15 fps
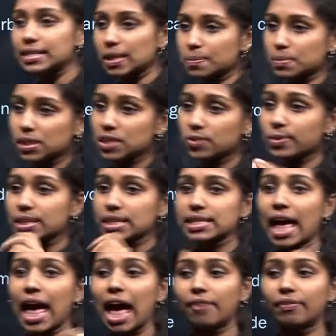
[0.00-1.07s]
substance which is
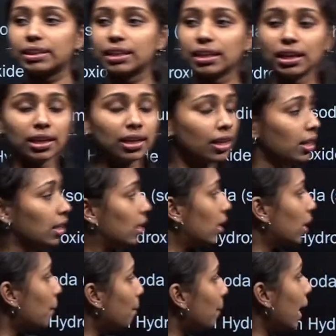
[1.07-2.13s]
having the
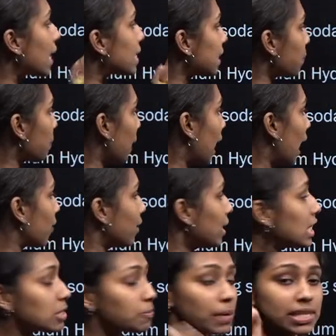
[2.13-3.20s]
basic behavior.
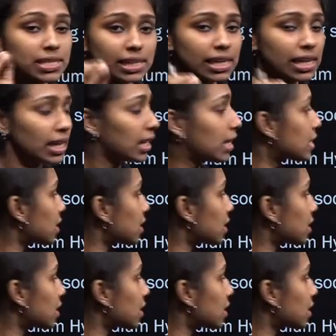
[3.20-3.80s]
Especially it is